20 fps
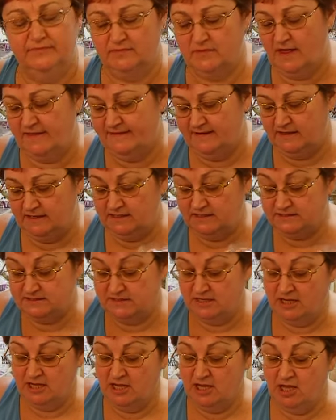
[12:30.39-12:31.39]
I think it is.
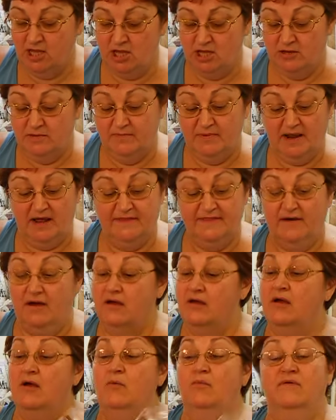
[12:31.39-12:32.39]
But I
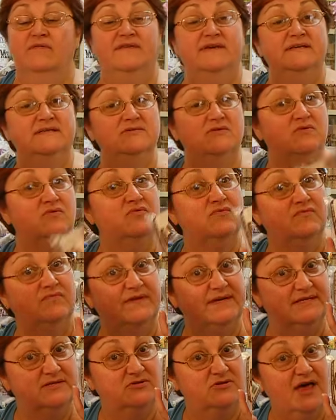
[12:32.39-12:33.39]
thought, well, these will
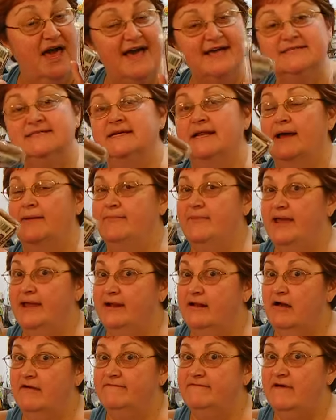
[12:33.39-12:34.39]
these will last, and I
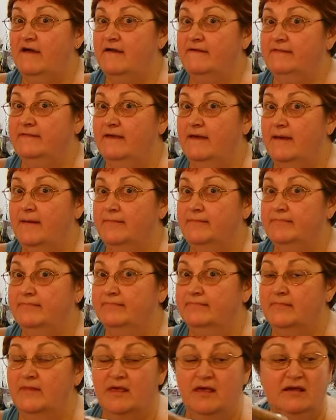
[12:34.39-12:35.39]
may not find them
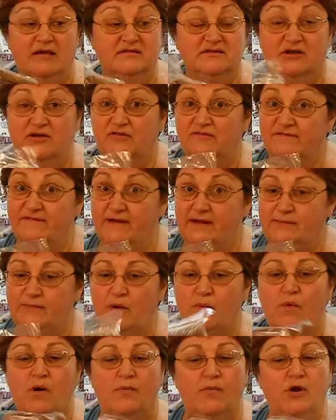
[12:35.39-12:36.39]
because I couldn't find them
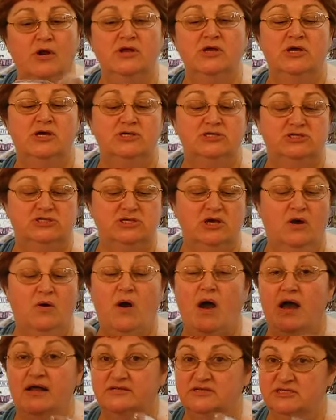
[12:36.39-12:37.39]
at Walmart.
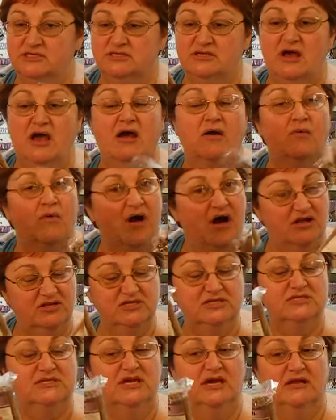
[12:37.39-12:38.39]
So I just thought, well, I'll
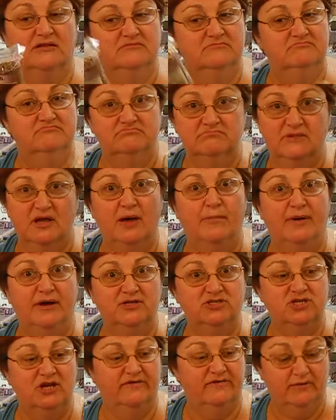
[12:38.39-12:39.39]
just get a
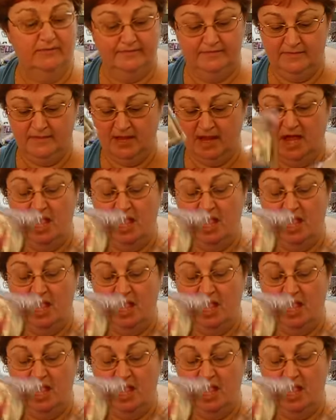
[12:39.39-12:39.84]
bunch of them.